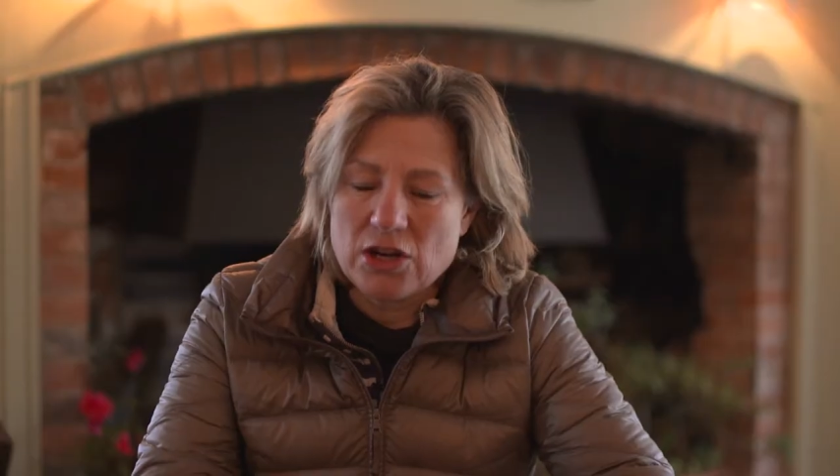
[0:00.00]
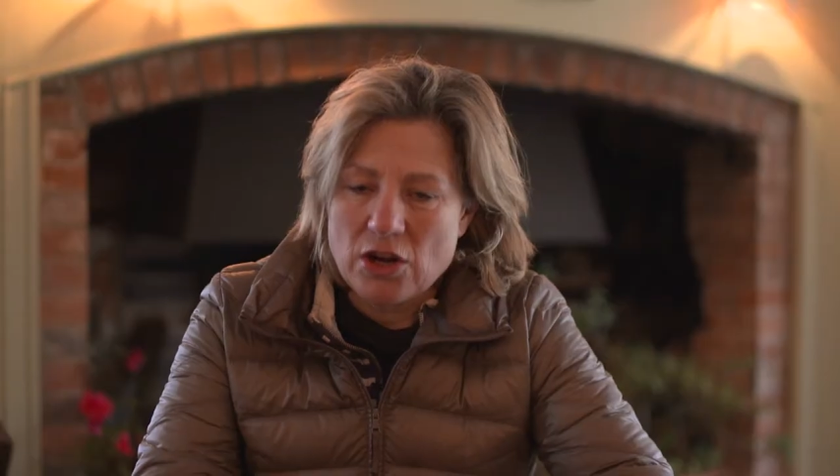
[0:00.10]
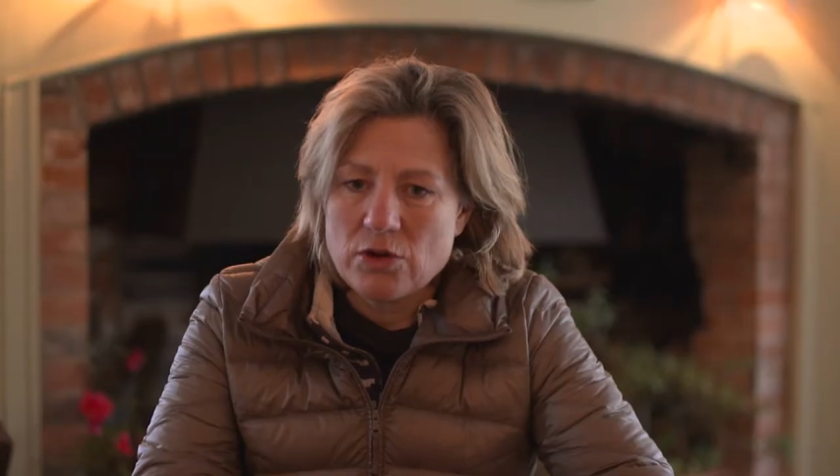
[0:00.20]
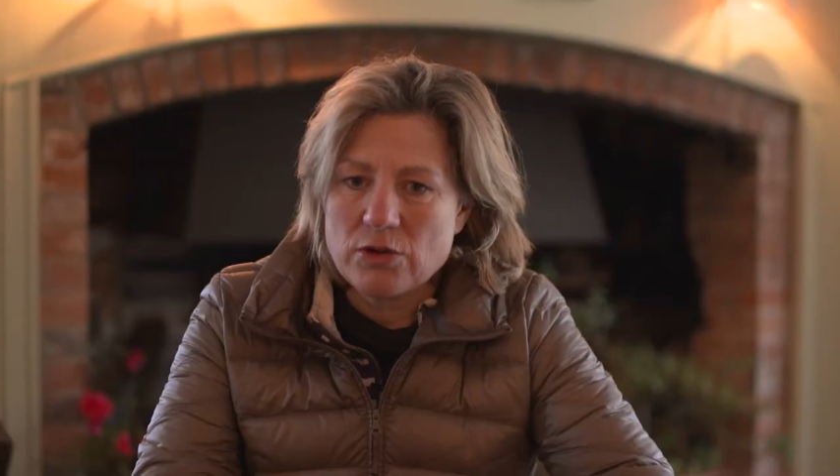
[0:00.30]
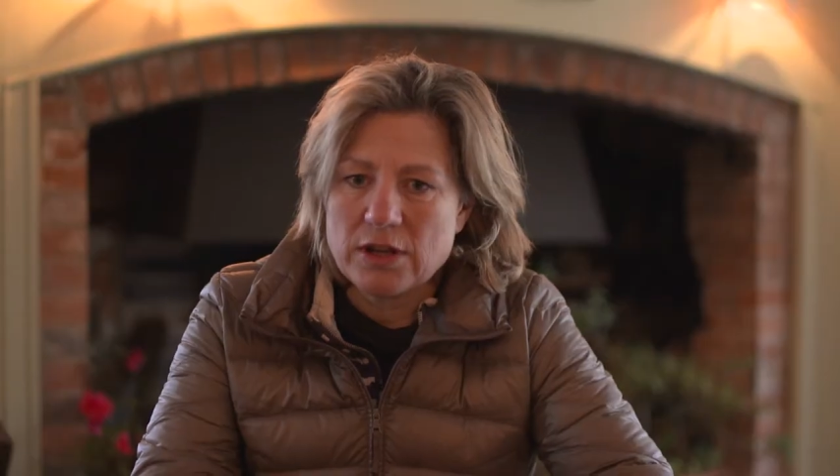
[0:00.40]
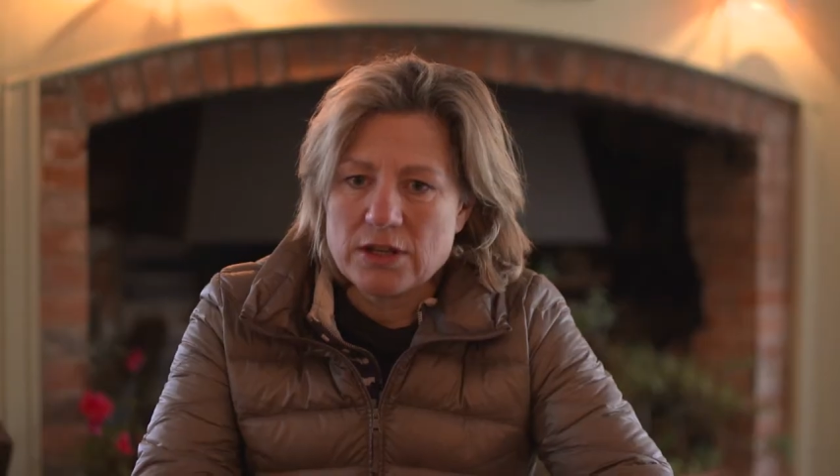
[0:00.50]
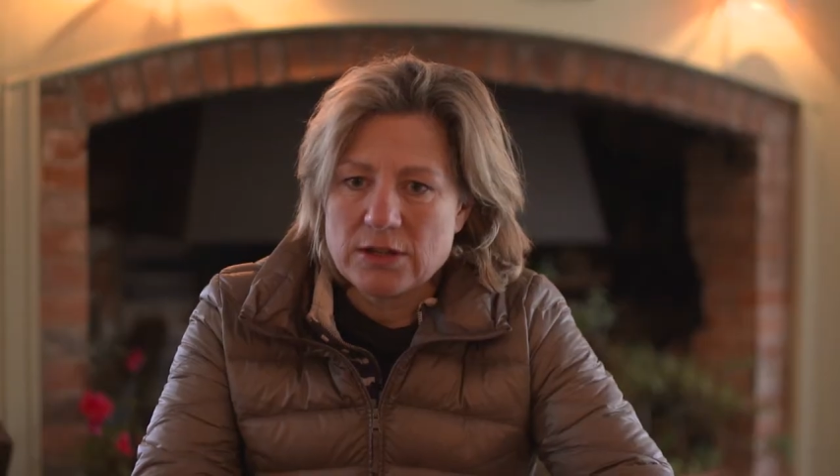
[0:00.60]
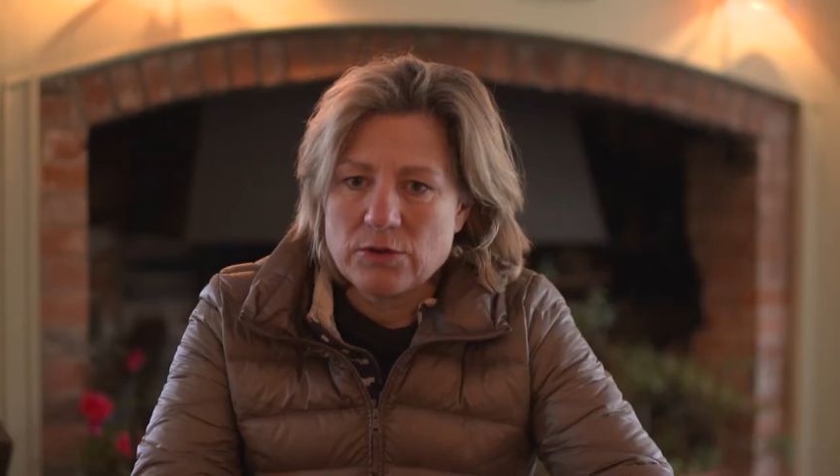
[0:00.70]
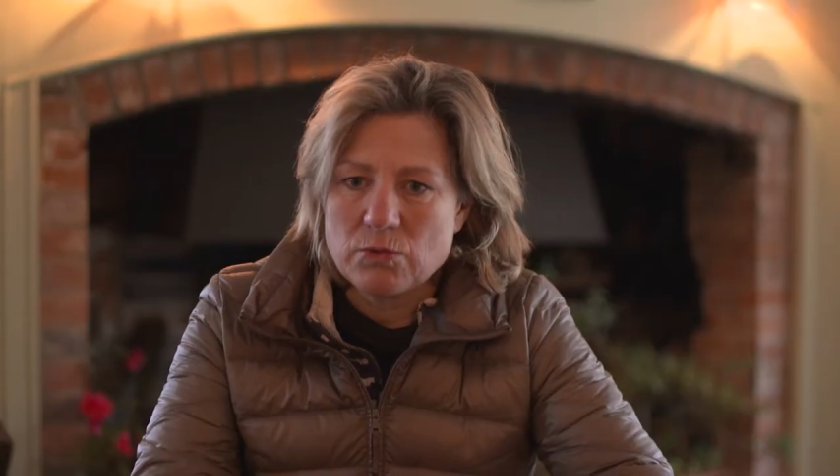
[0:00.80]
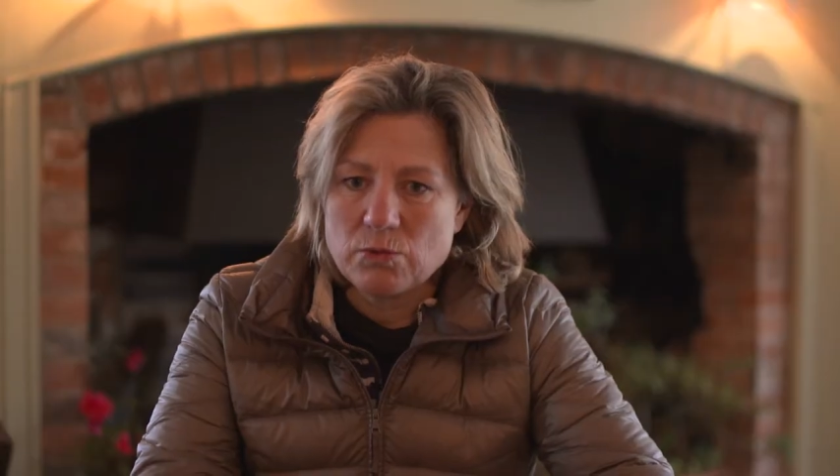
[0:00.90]
know that
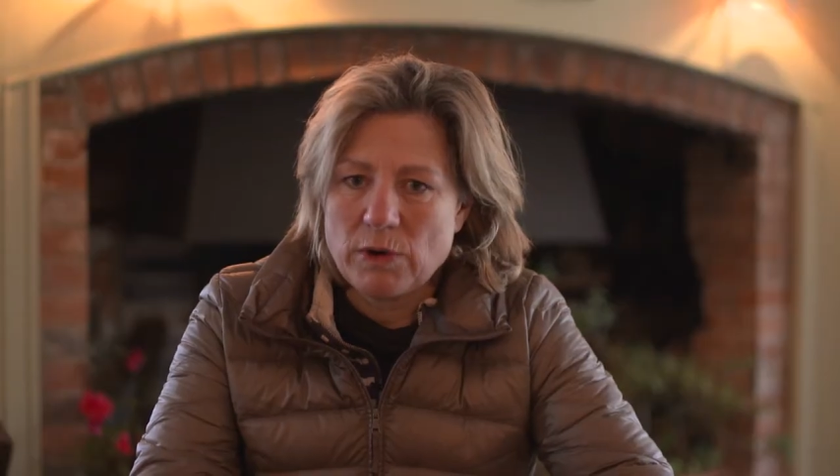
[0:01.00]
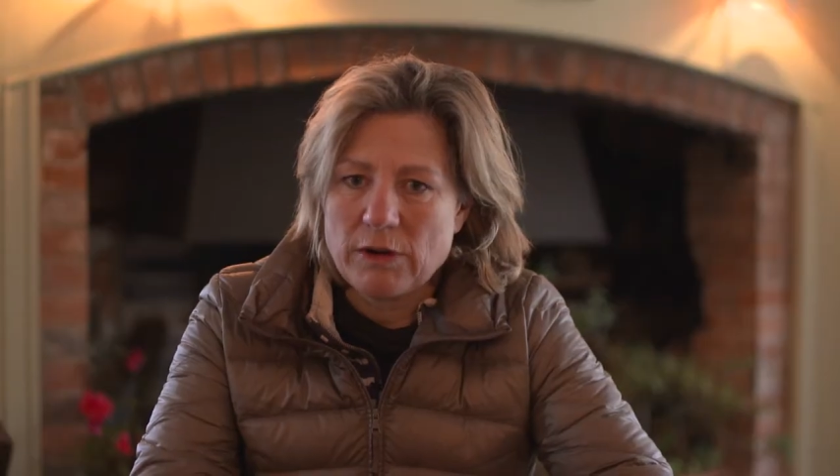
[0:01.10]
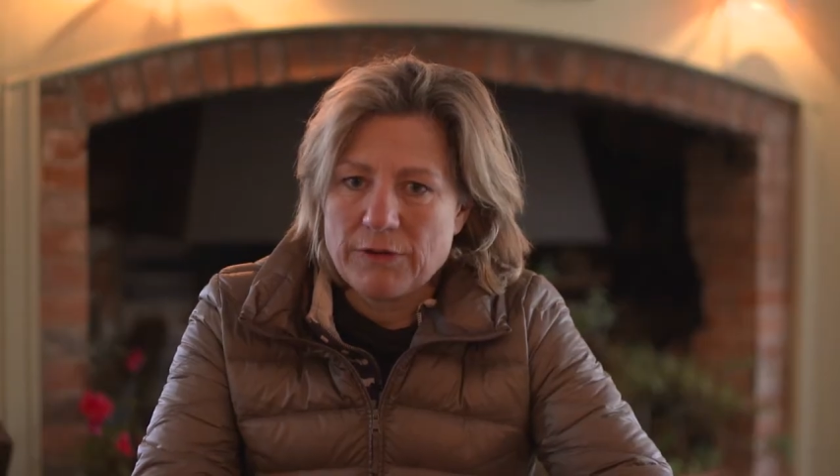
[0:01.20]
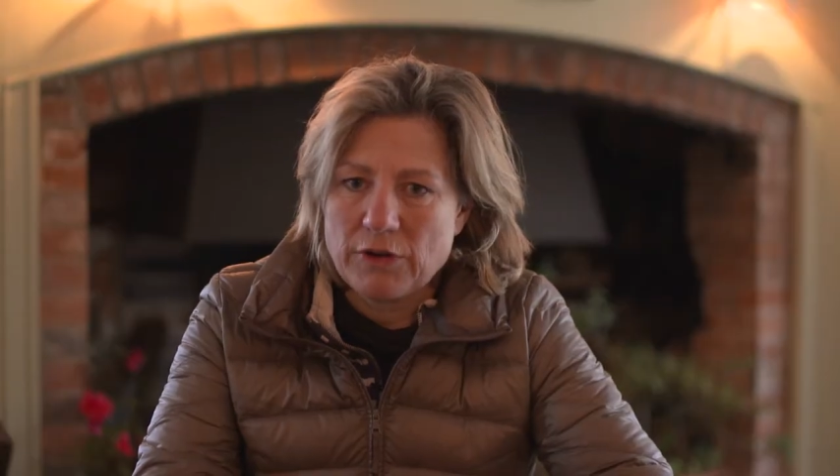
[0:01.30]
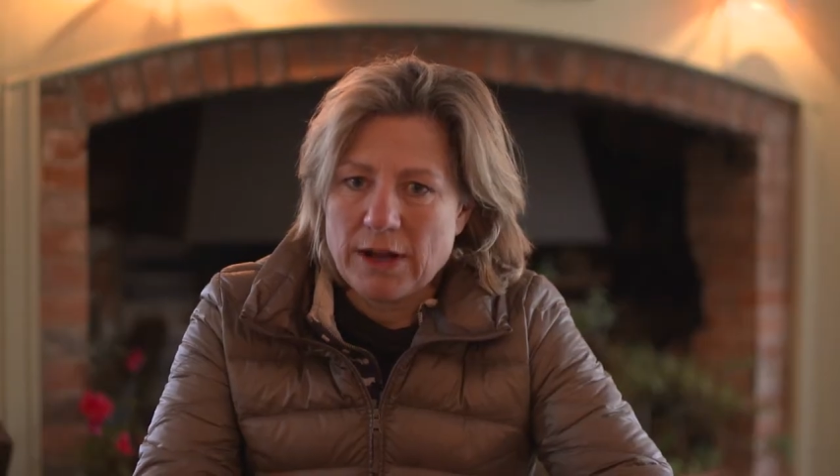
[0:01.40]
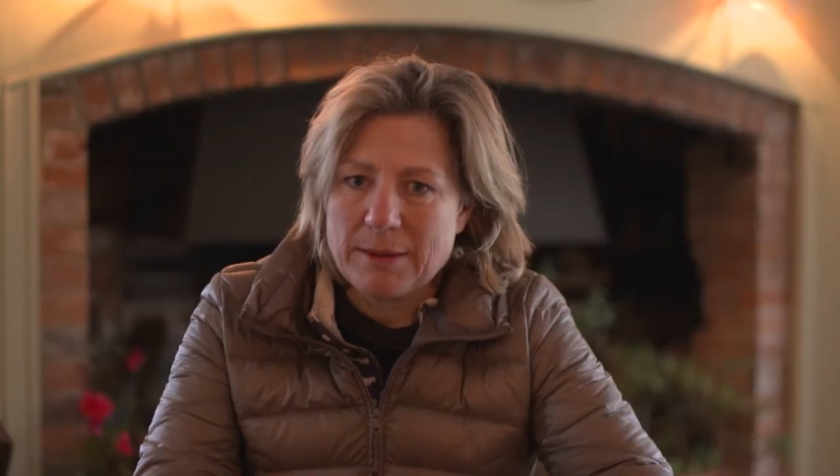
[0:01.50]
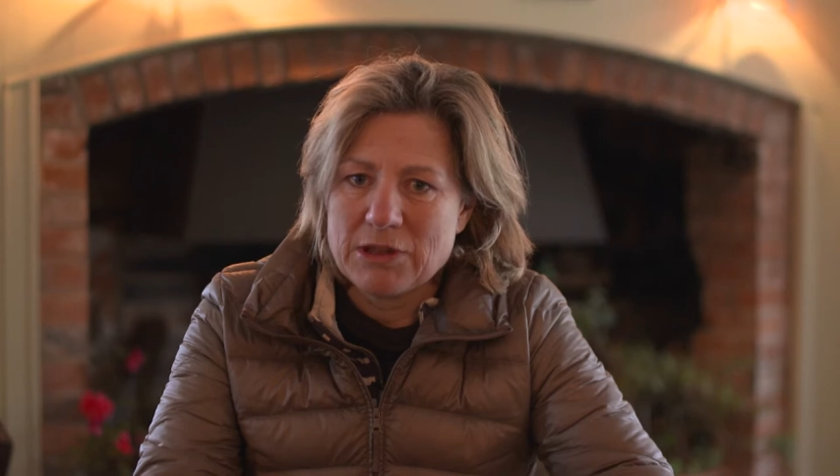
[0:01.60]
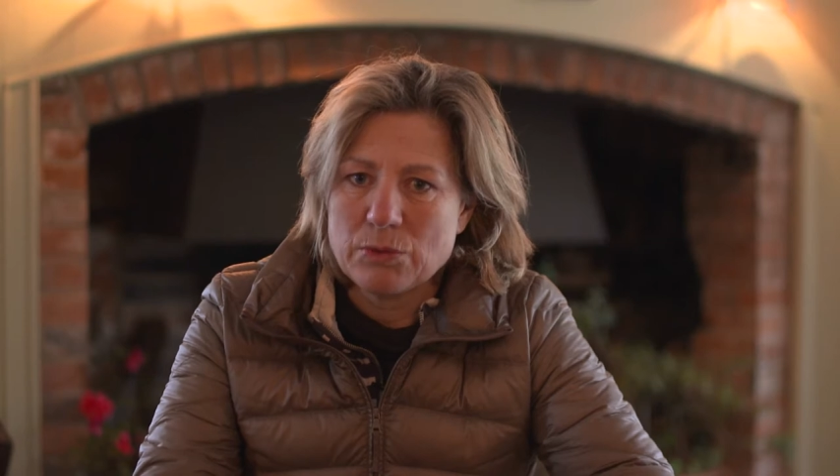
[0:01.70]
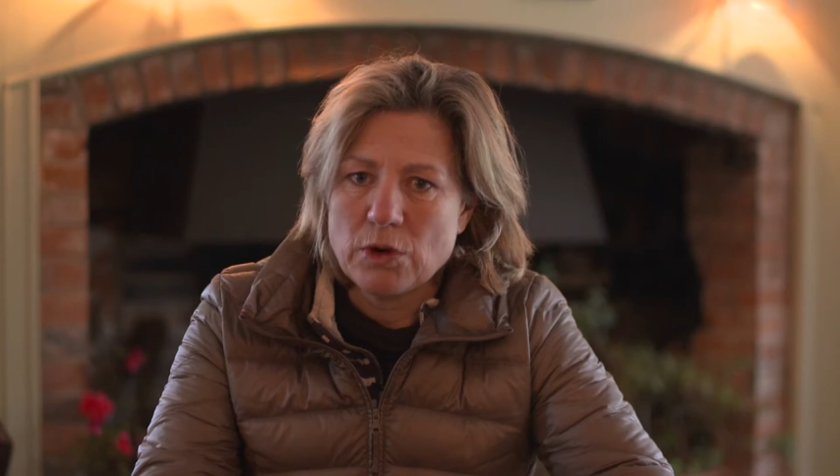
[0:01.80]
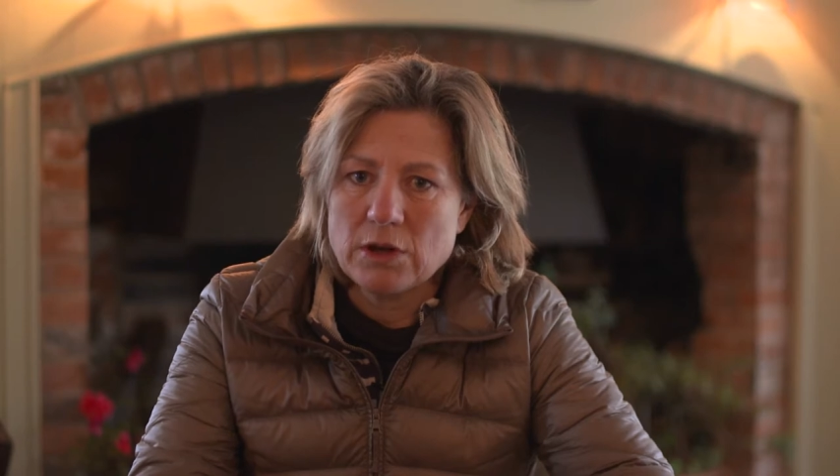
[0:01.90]
wherever I
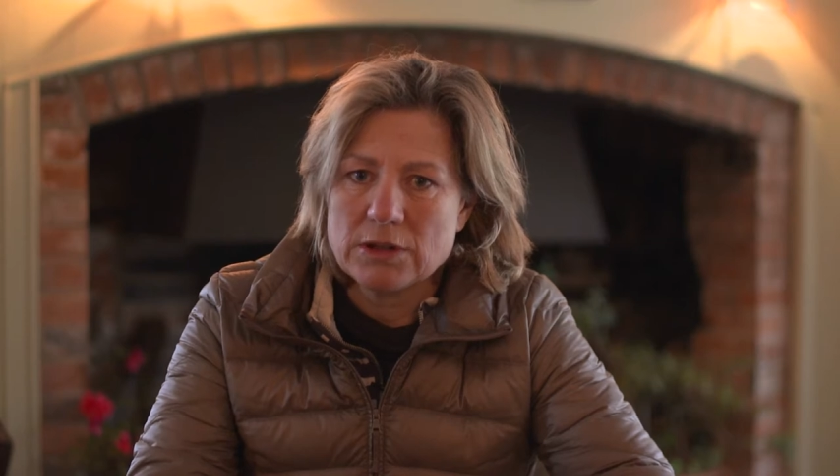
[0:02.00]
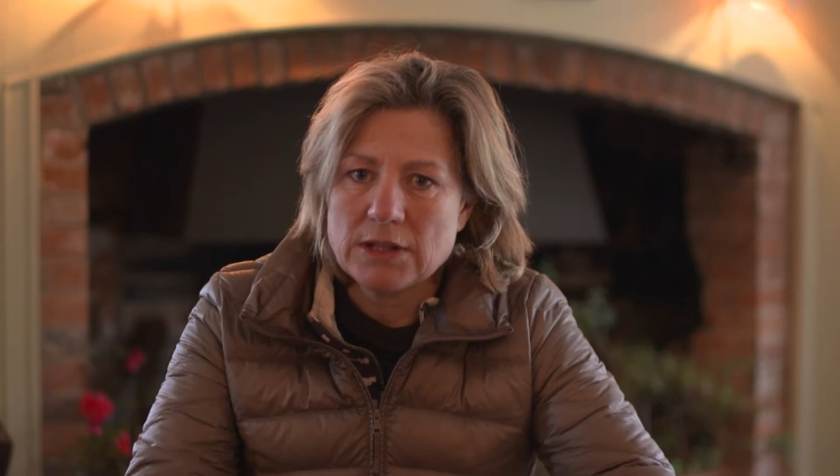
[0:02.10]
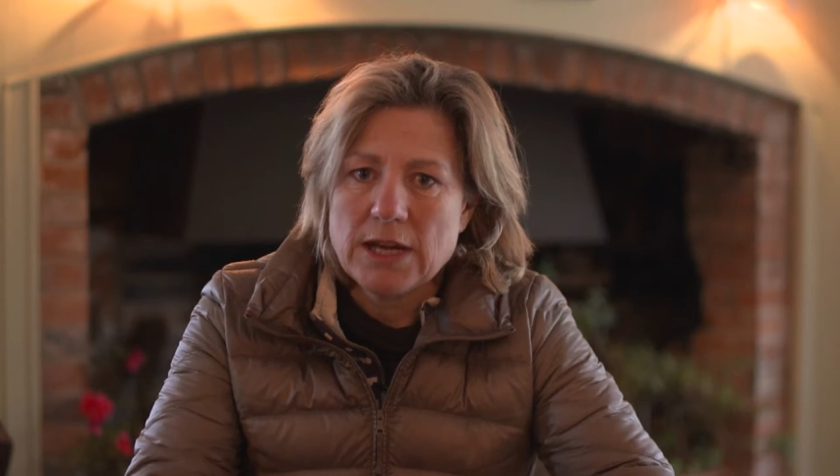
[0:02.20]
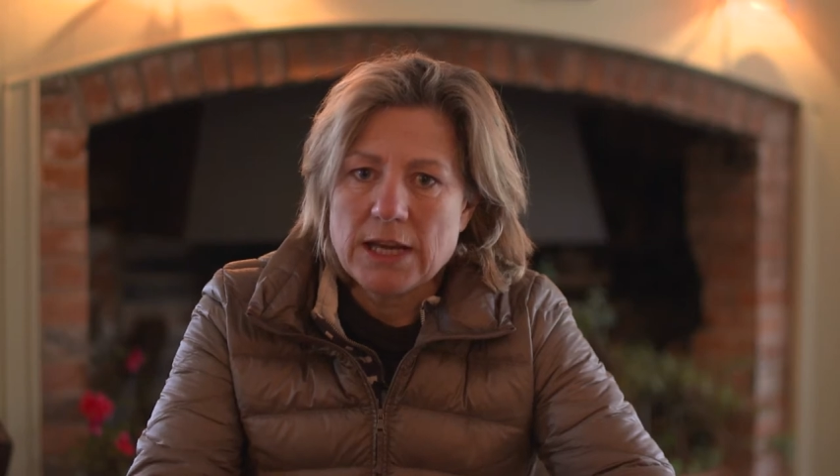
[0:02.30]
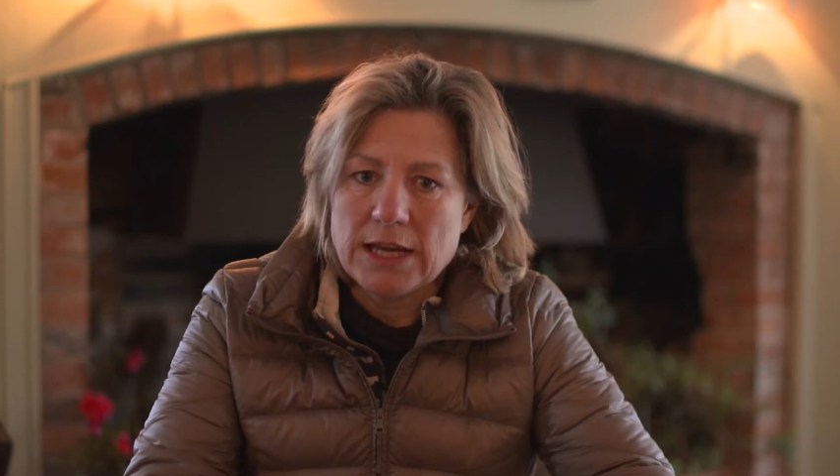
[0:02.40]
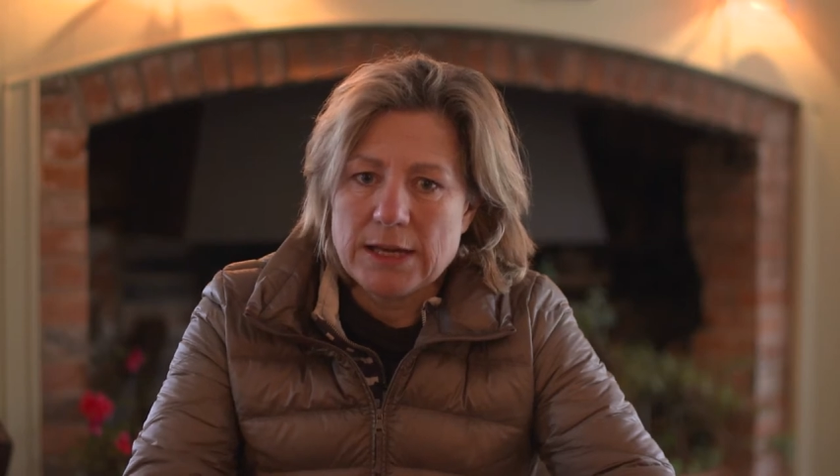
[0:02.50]
am in the world,